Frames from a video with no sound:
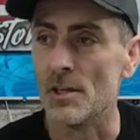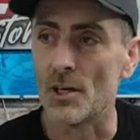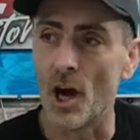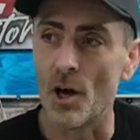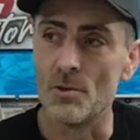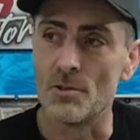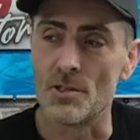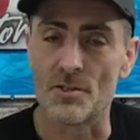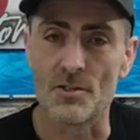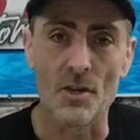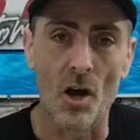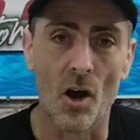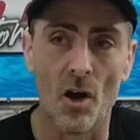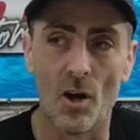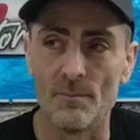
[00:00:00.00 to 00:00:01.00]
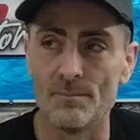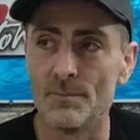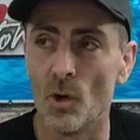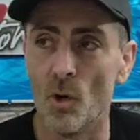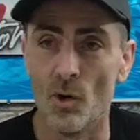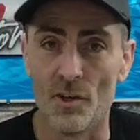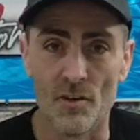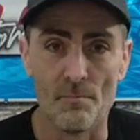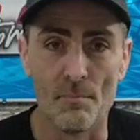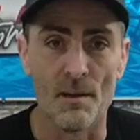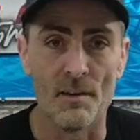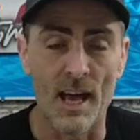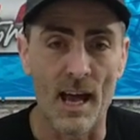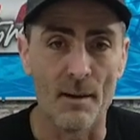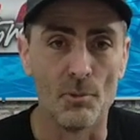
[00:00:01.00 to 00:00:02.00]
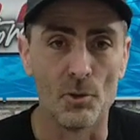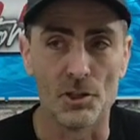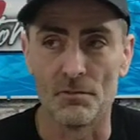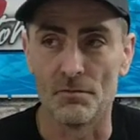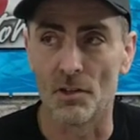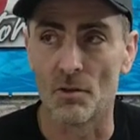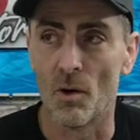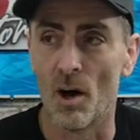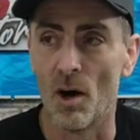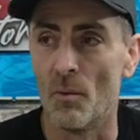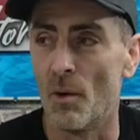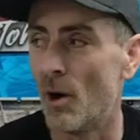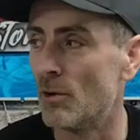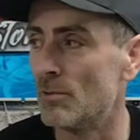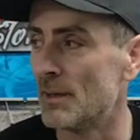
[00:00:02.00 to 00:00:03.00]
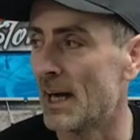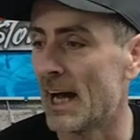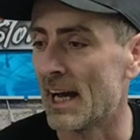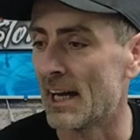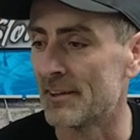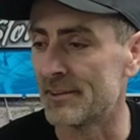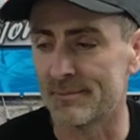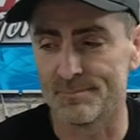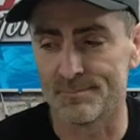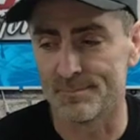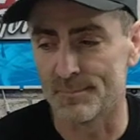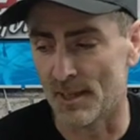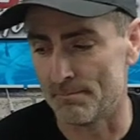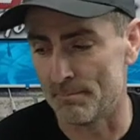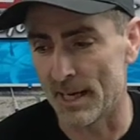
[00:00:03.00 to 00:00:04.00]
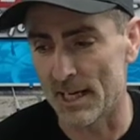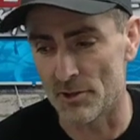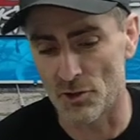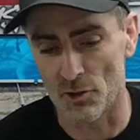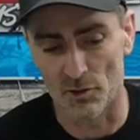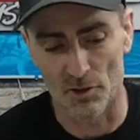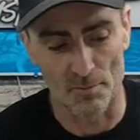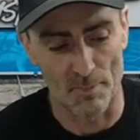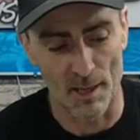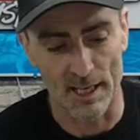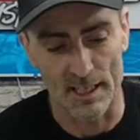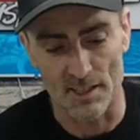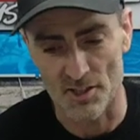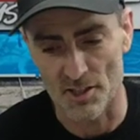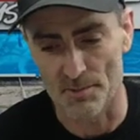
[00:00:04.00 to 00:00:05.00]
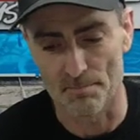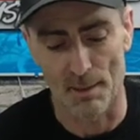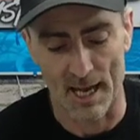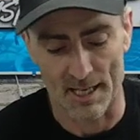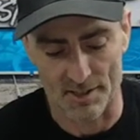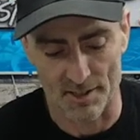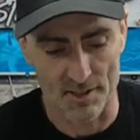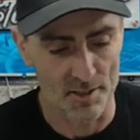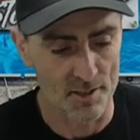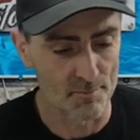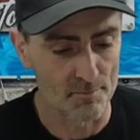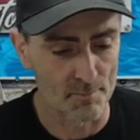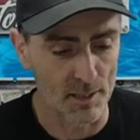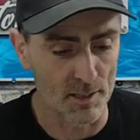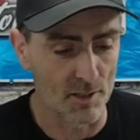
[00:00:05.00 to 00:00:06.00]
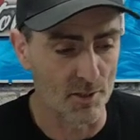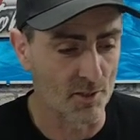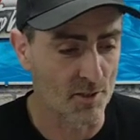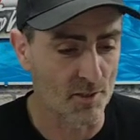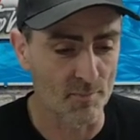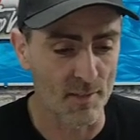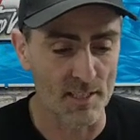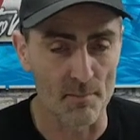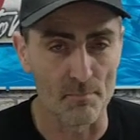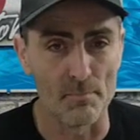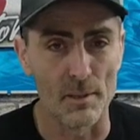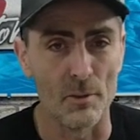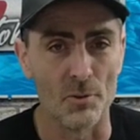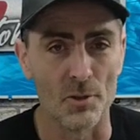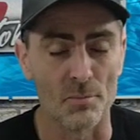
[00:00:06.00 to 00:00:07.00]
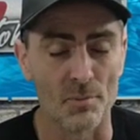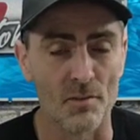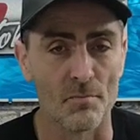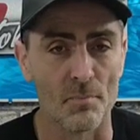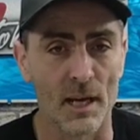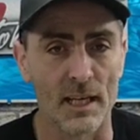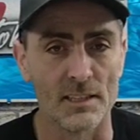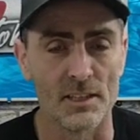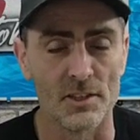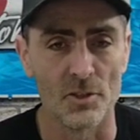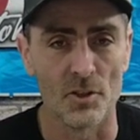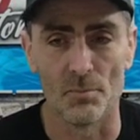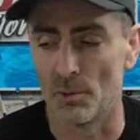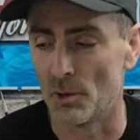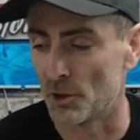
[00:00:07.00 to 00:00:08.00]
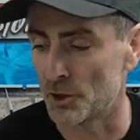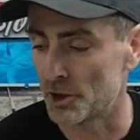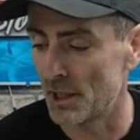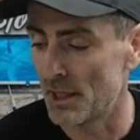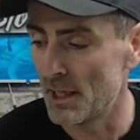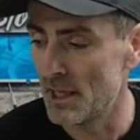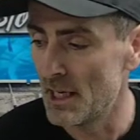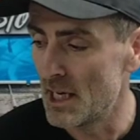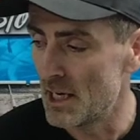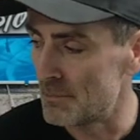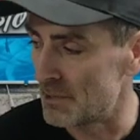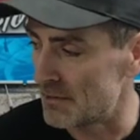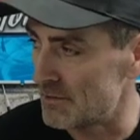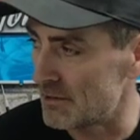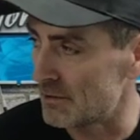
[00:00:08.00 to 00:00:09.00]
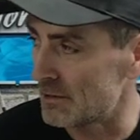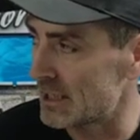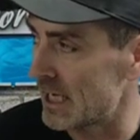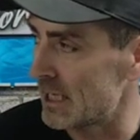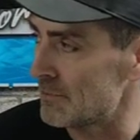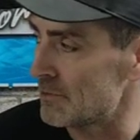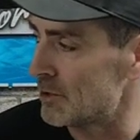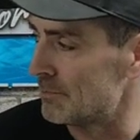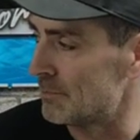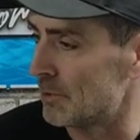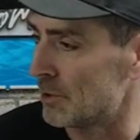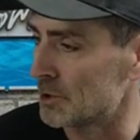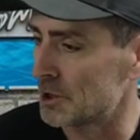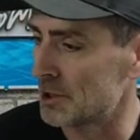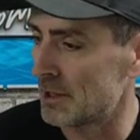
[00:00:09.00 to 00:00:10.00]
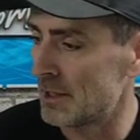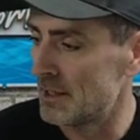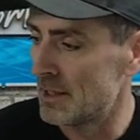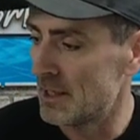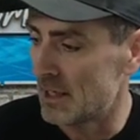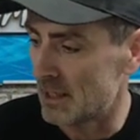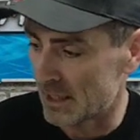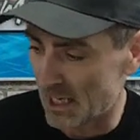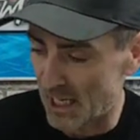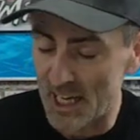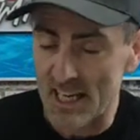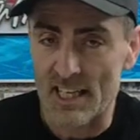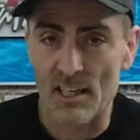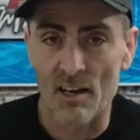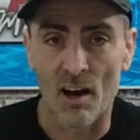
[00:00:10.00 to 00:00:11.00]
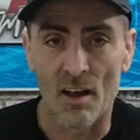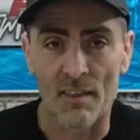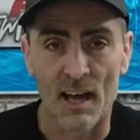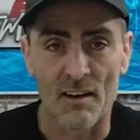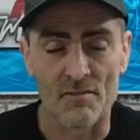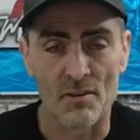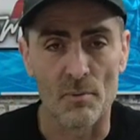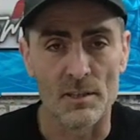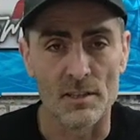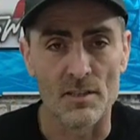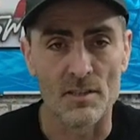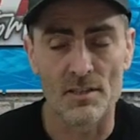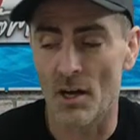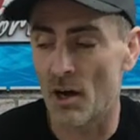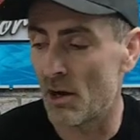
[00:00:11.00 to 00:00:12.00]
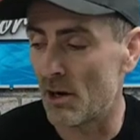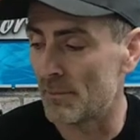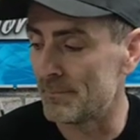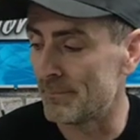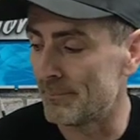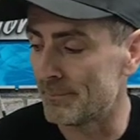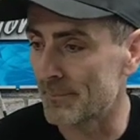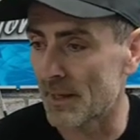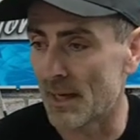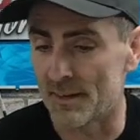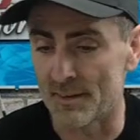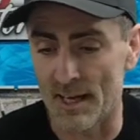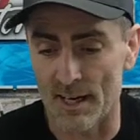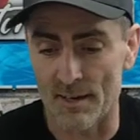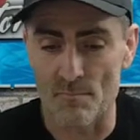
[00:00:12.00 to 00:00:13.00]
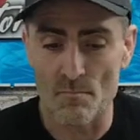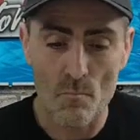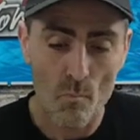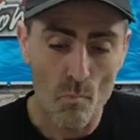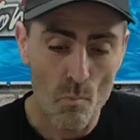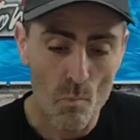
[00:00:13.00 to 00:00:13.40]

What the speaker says: You go to start, or you've been airbrushing for quite a while, and a big chunk of paint splatters because there's a buildup of paint in your brush. But if you can keep your brush clean like that for when you start, and then